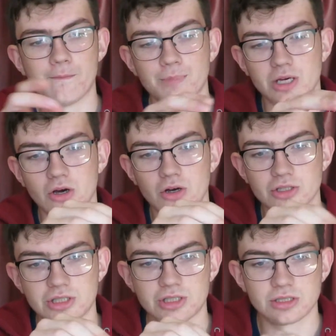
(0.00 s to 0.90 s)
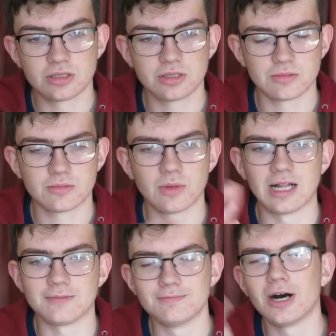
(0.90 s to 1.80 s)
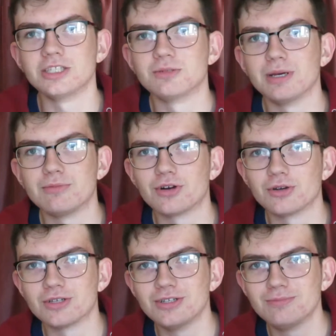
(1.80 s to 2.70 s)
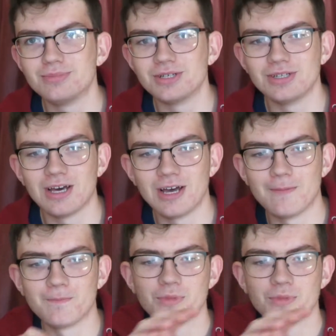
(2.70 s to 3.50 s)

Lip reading: Because, well, mine's a bit broken, but